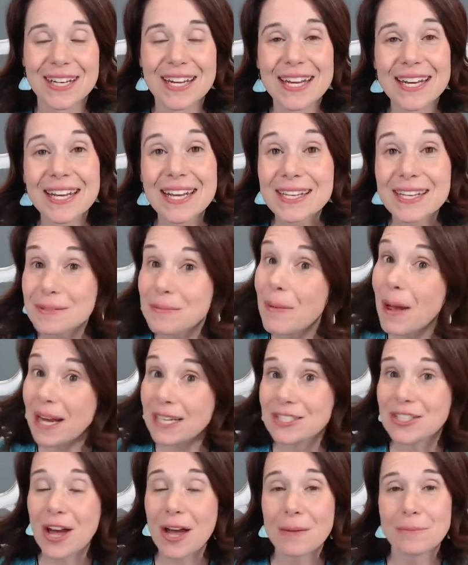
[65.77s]
It is my
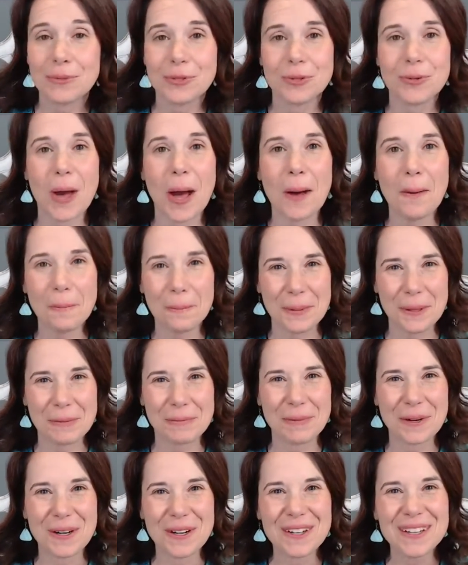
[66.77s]
job to help
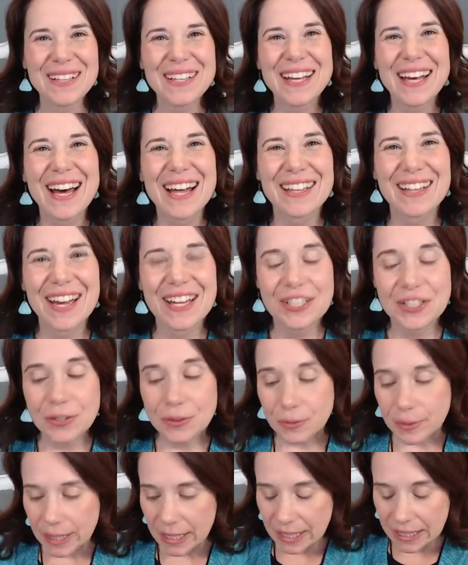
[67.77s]
people like
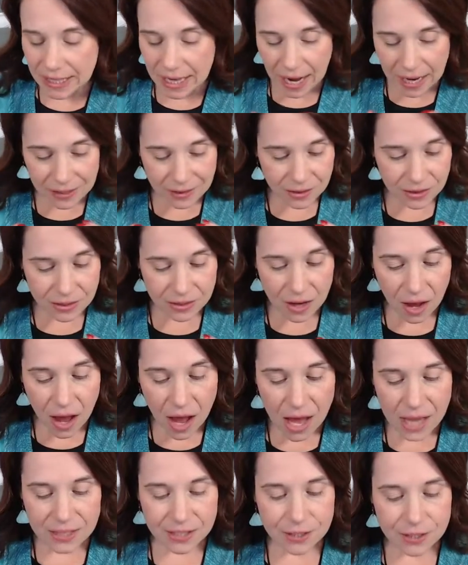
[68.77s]
you connect the
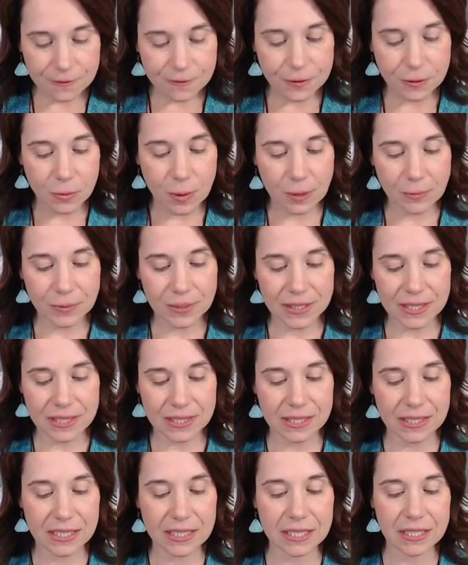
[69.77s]
dots for when we
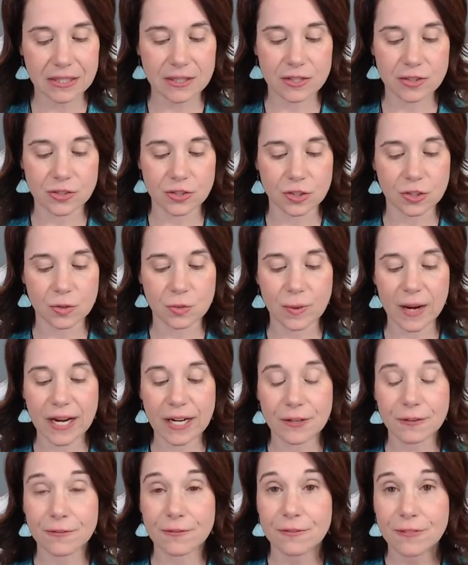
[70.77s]
see there's a
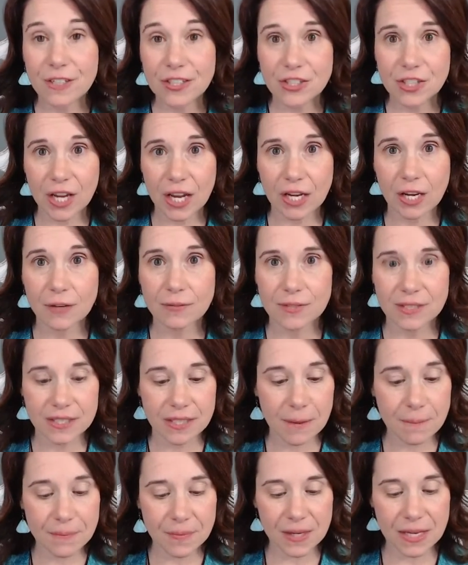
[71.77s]
greater vision of
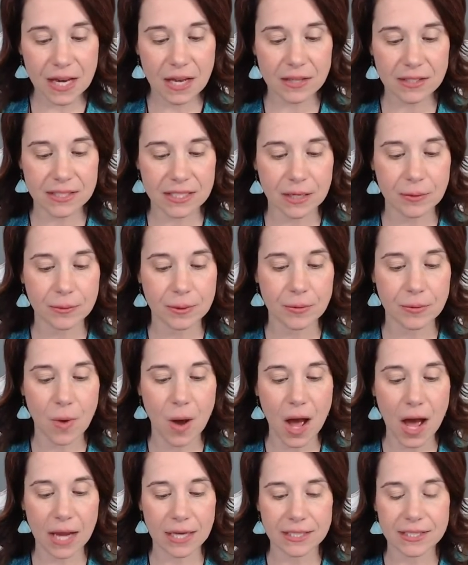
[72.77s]
something else that we
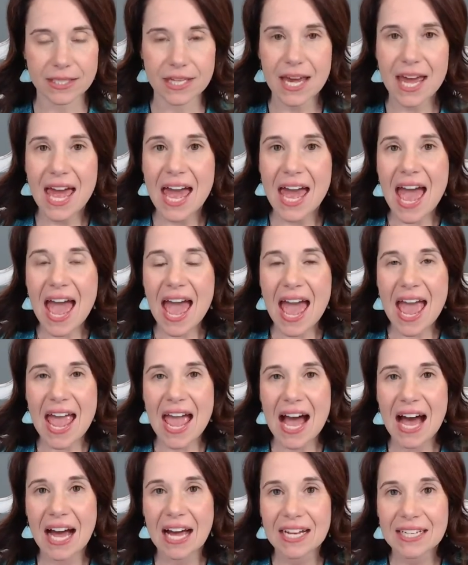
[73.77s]
want.
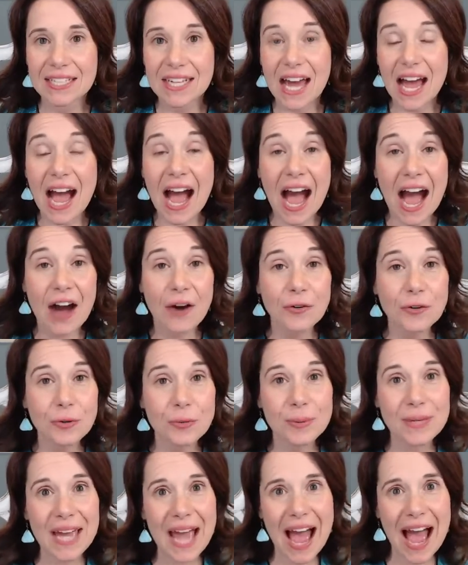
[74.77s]
And how do
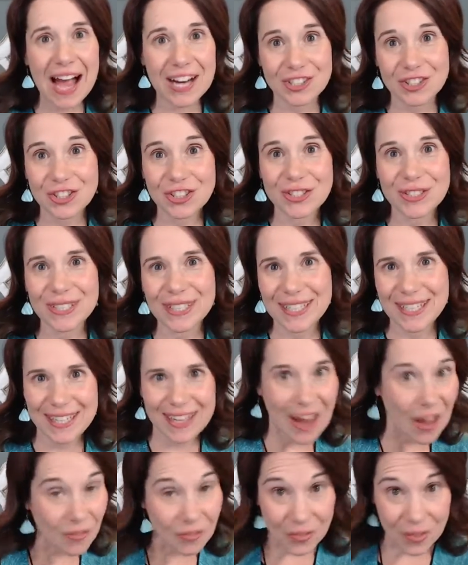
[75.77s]
we actually
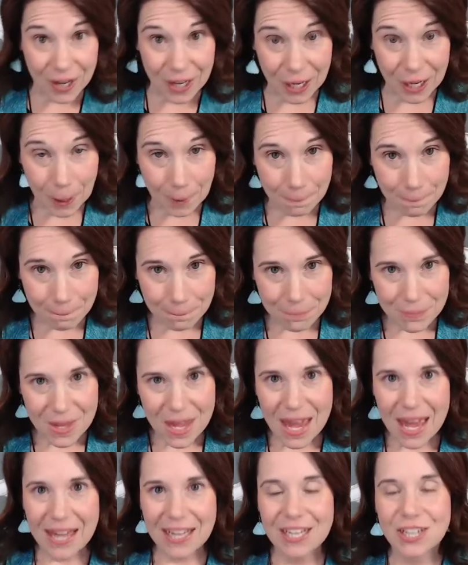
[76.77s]
get there?
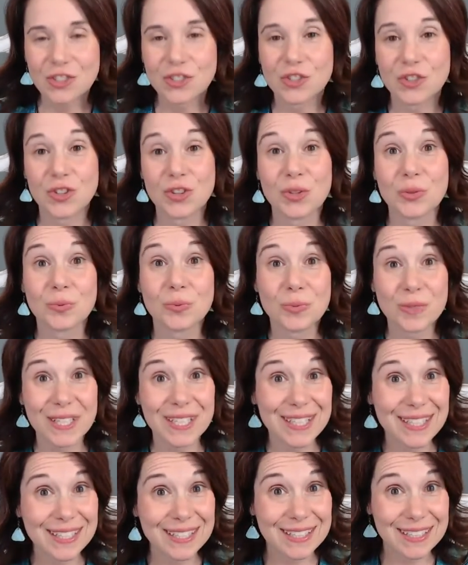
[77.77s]
And here's
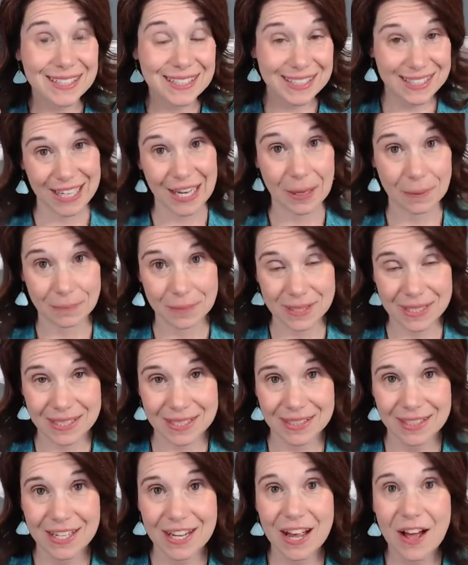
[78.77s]
3 tips.
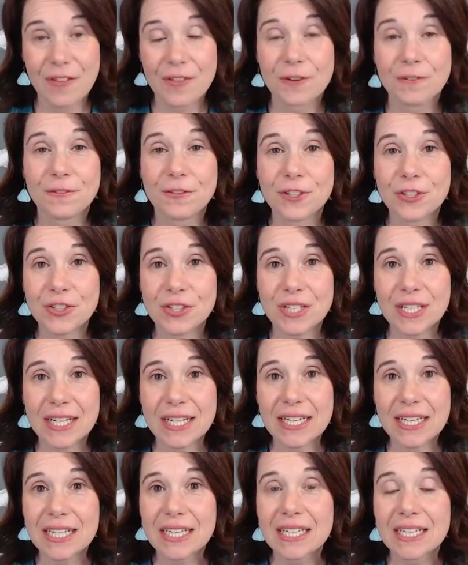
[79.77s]
The first
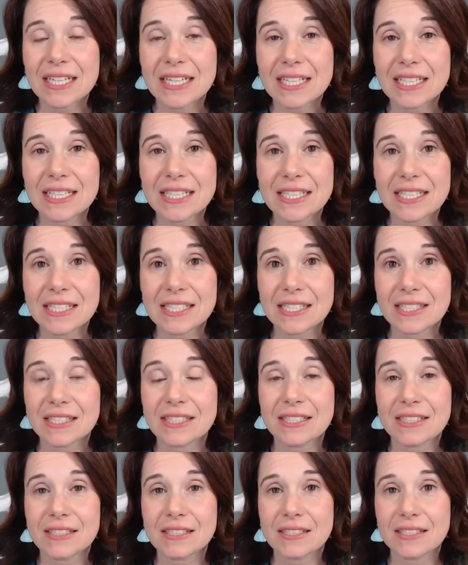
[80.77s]
thing is
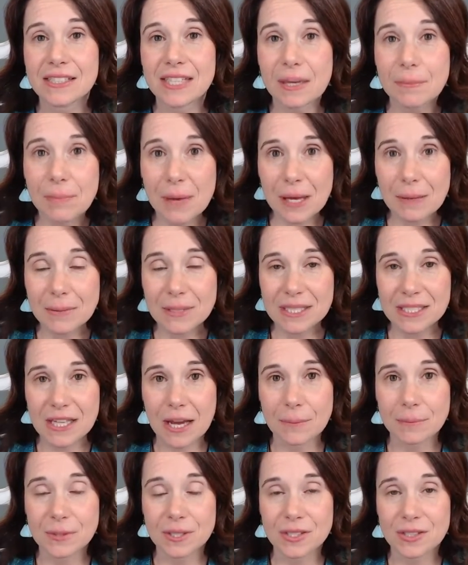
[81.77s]
take baby
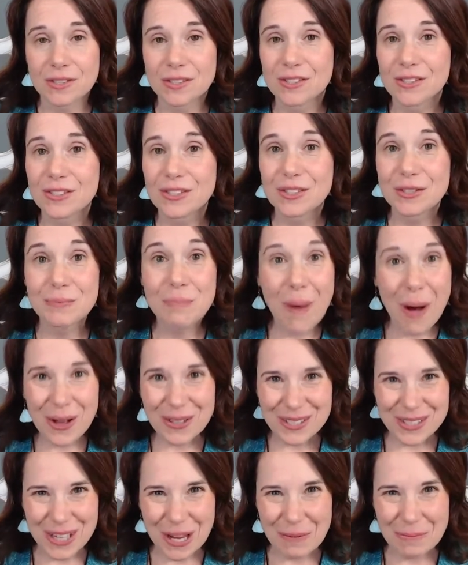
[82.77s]
steps, small
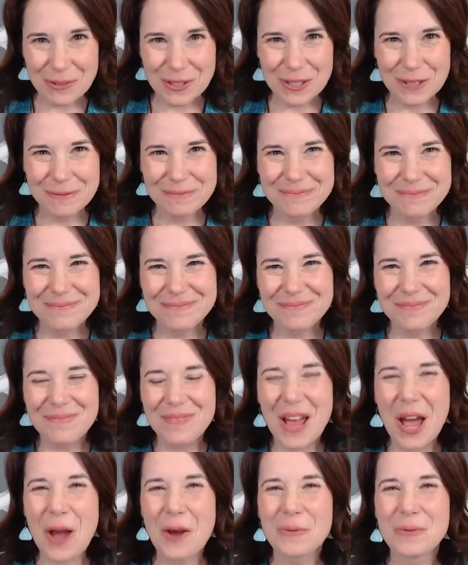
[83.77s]
steps.
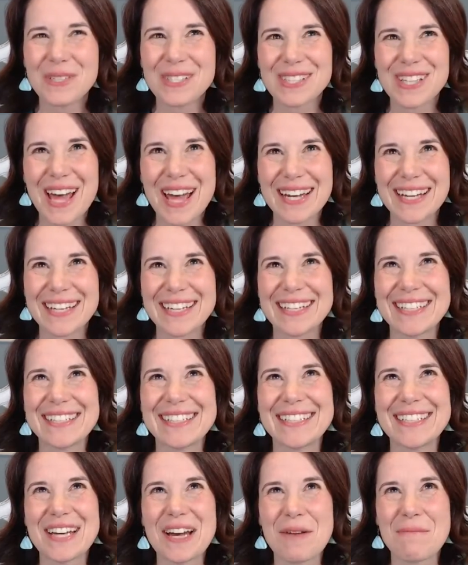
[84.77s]
I always like
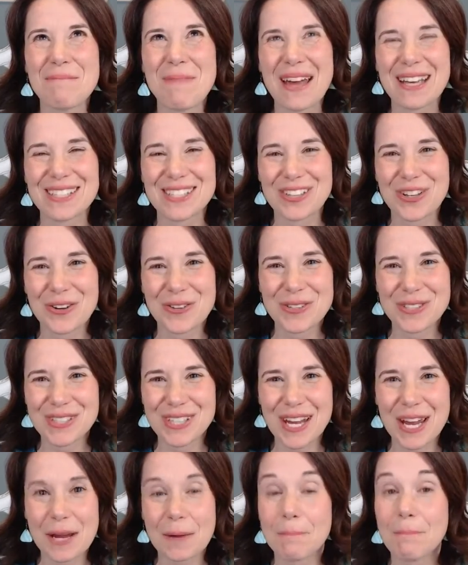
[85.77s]
in Mexico the
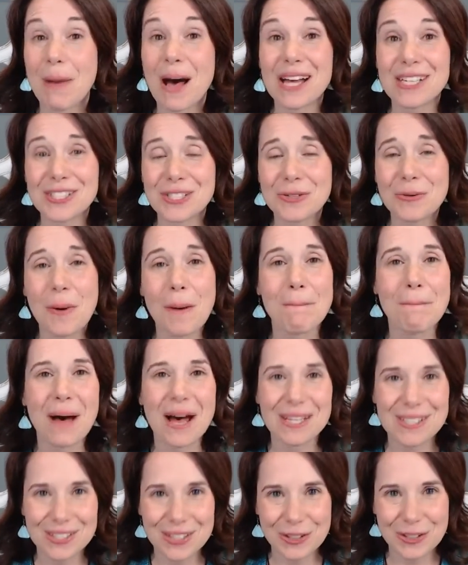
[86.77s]
saying, paso a
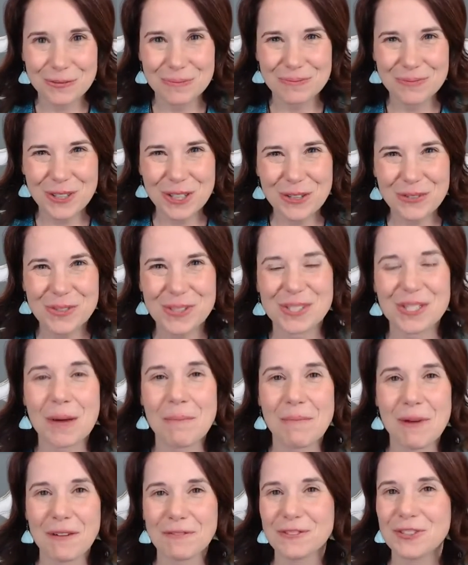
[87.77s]
paso, you know,
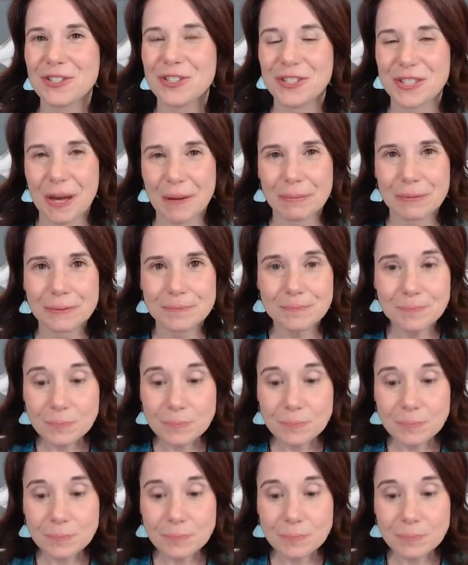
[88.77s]
step after step.